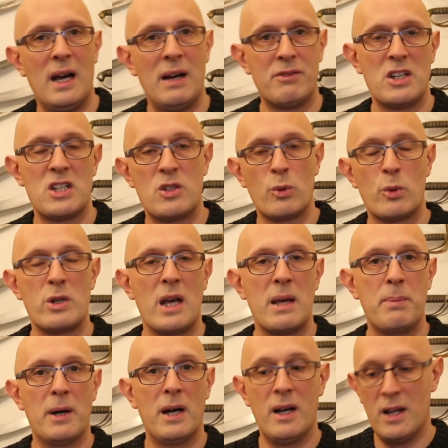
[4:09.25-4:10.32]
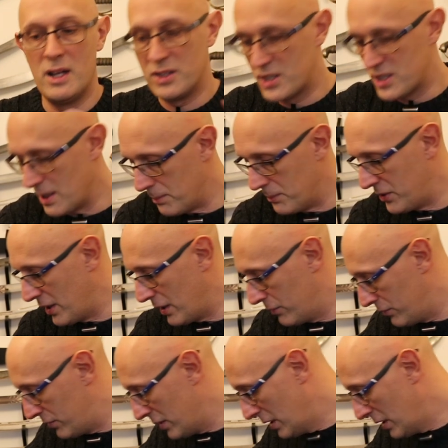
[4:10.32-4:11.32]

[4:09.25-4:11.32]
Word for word: have distal taper and some don't.